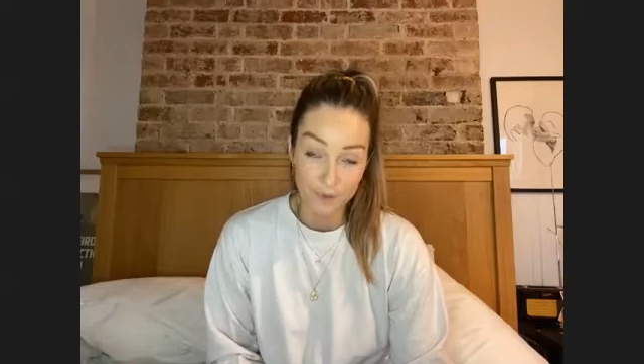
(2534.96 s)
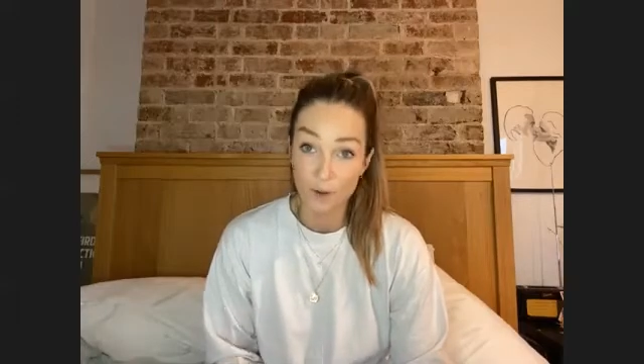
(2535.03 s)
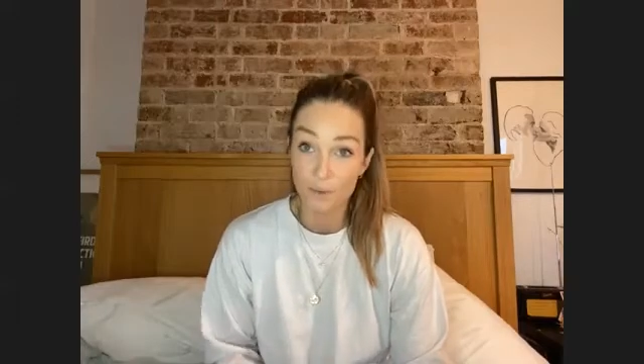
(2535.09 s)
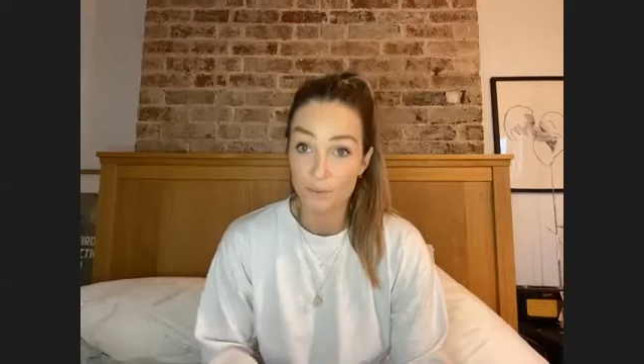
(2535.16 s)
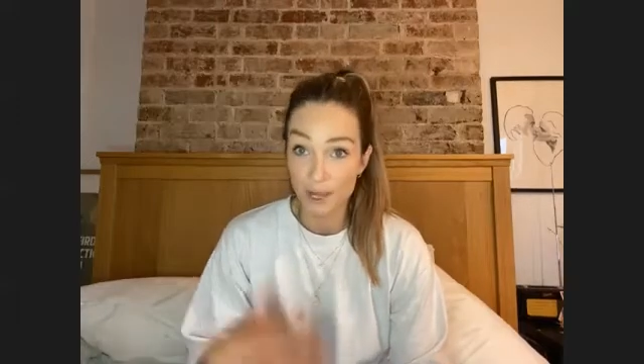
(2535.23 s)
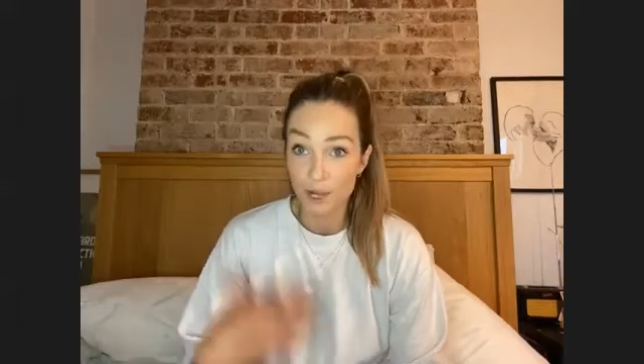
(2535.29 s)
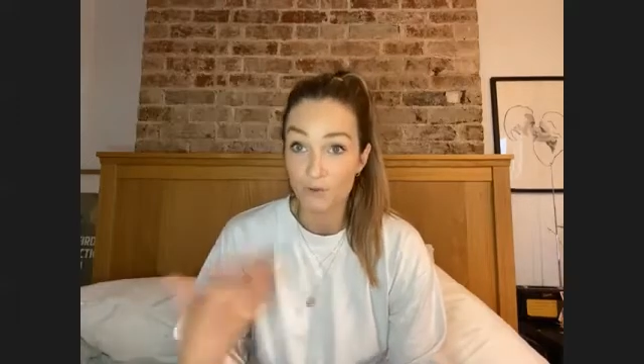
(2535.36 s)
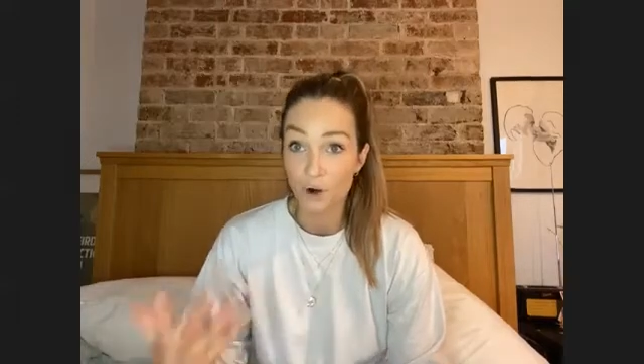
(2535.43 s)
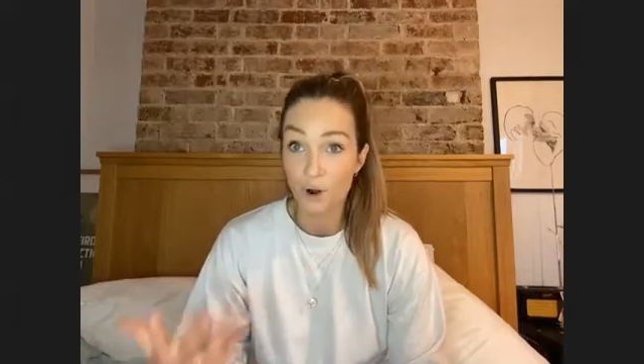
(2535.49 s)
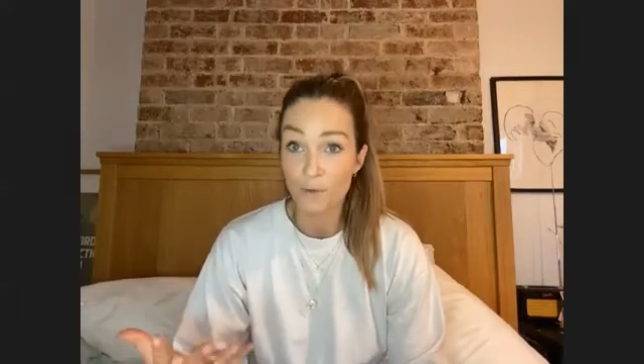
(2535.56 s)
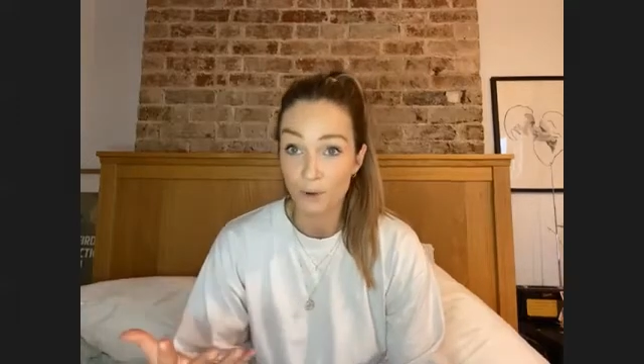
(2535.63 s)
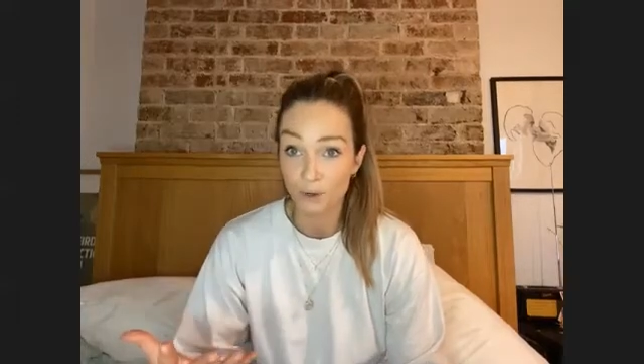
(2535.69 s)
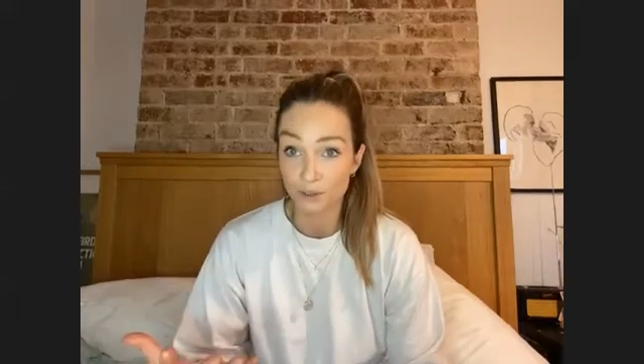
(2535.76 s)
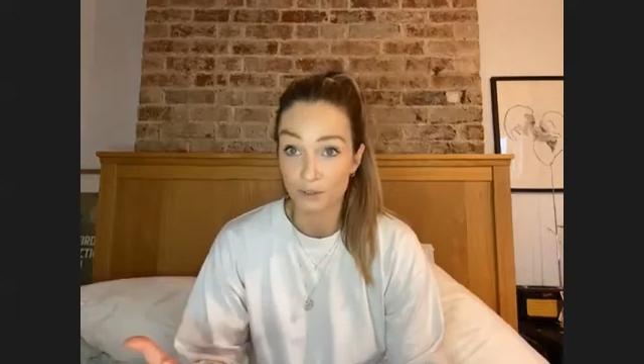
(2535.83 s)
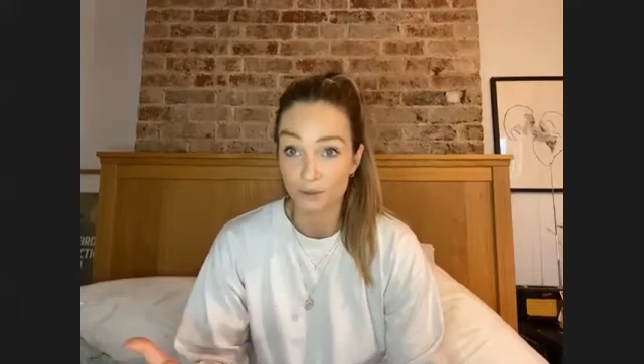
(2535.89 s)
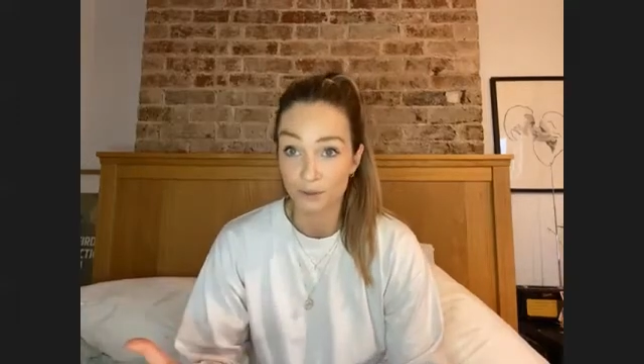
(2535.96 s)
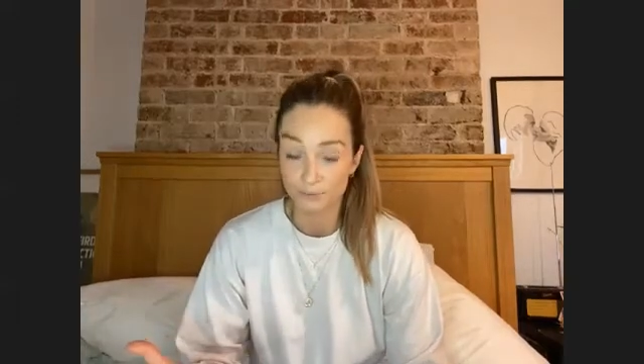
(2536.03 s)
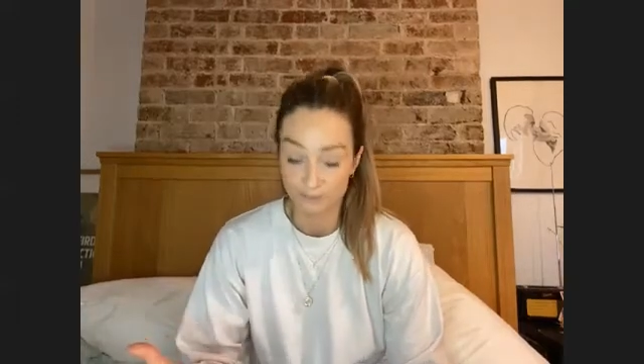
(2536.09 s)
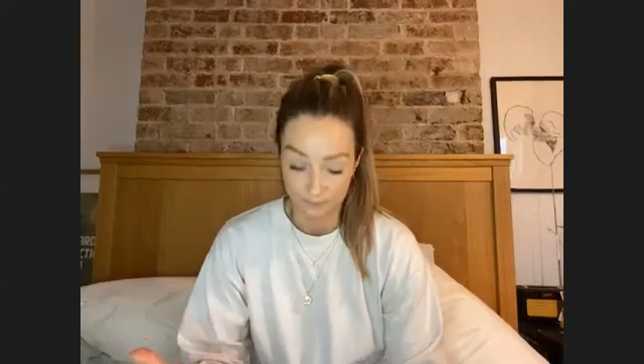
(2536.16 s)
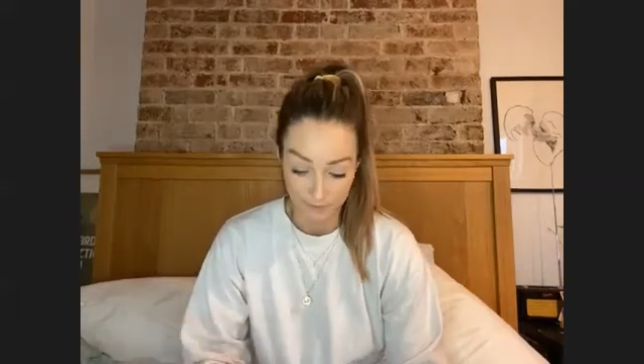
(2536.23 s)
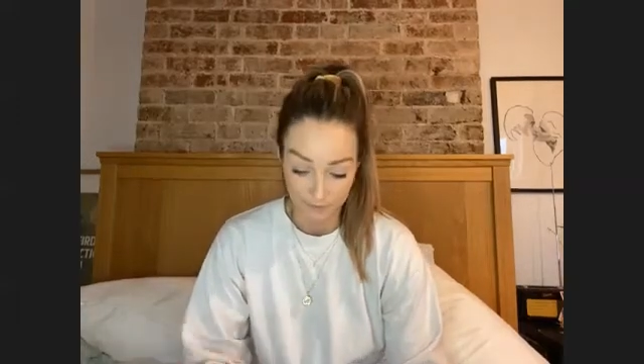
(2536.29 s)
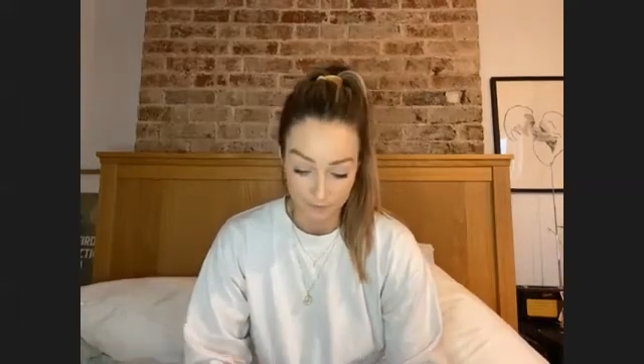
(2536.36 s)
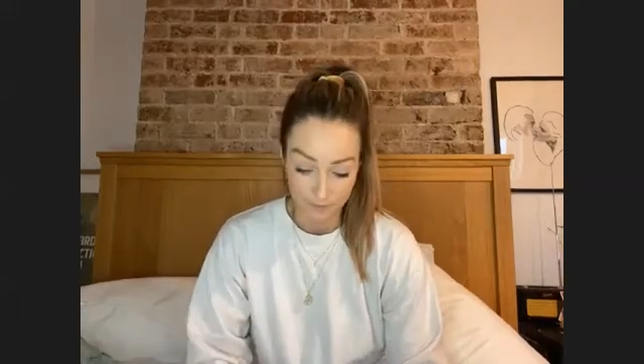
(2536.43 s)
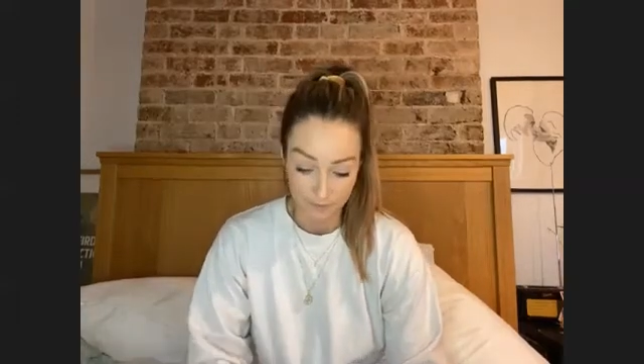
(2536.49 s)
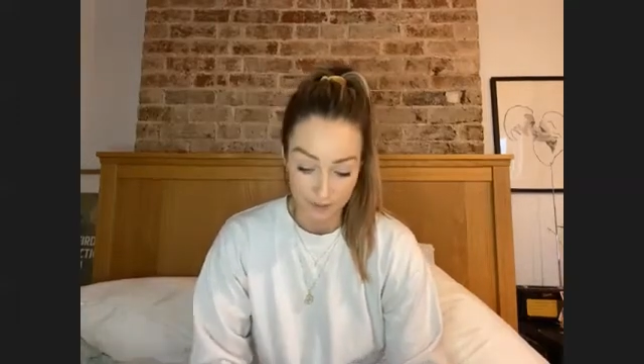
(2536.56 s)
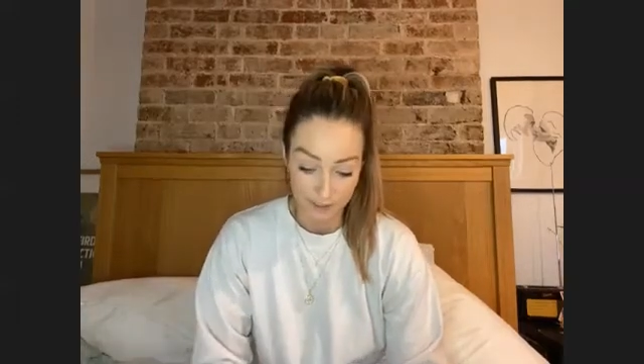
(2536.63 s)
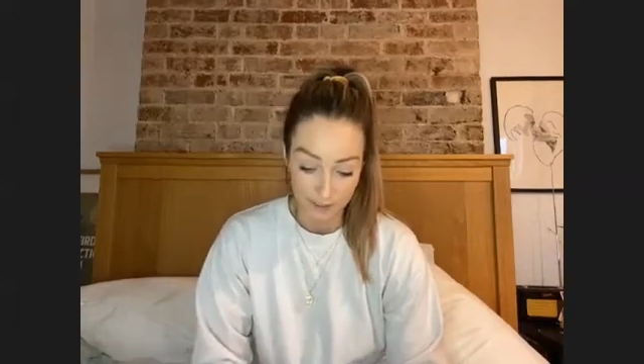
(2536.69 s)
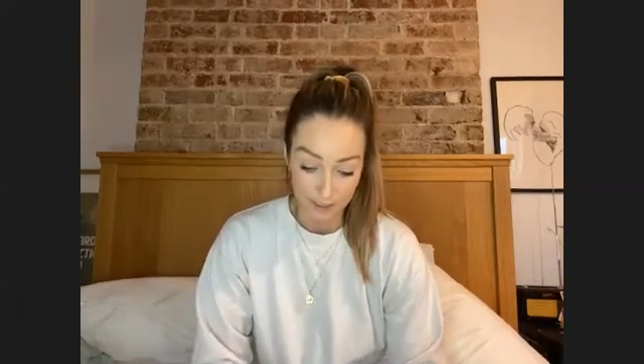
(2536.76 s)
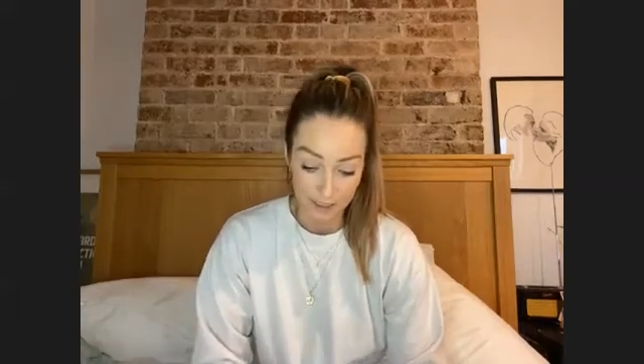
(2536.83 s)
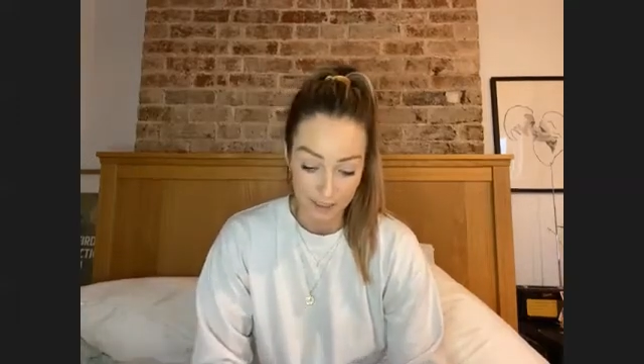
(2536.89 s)
being a role model
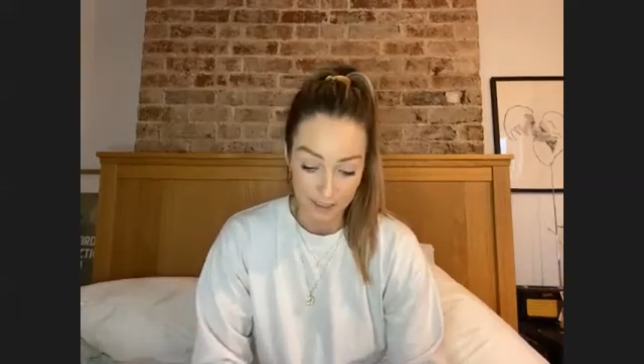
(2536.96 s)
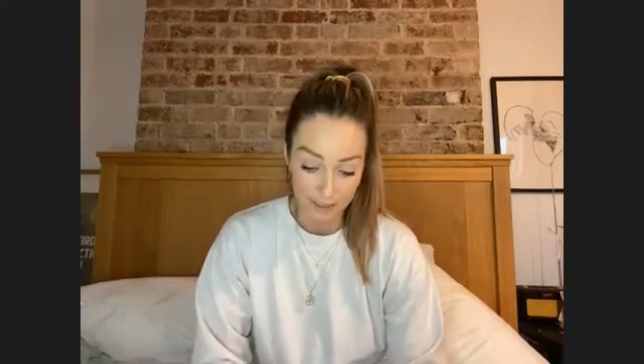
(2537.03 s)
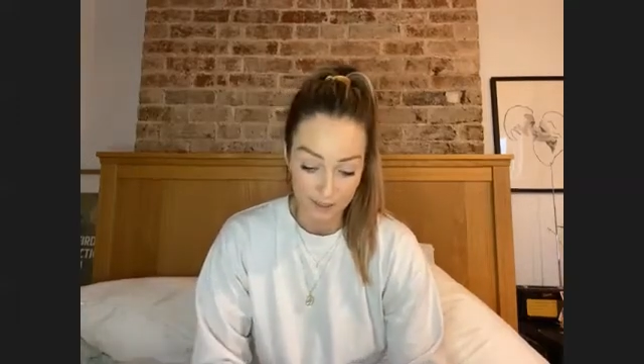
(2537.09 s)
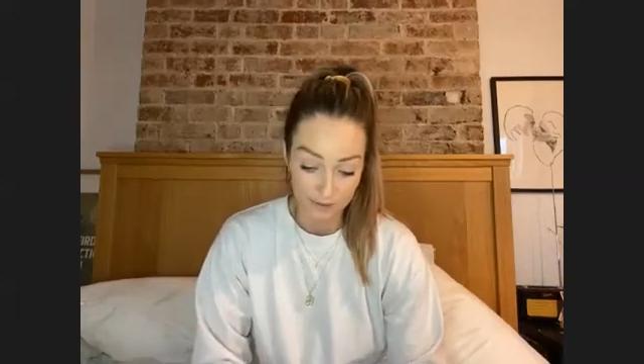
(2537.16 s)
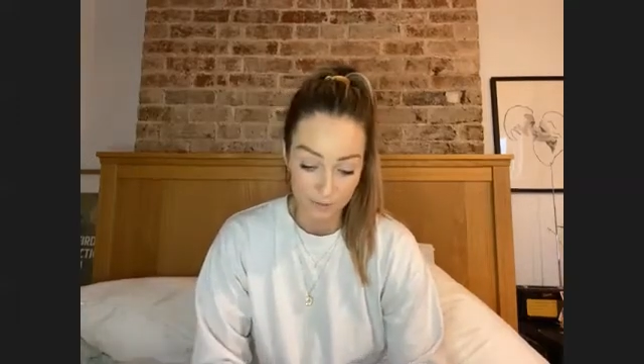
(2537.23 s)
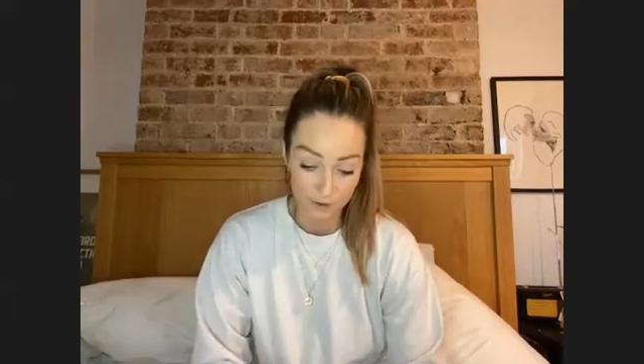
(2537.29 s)
and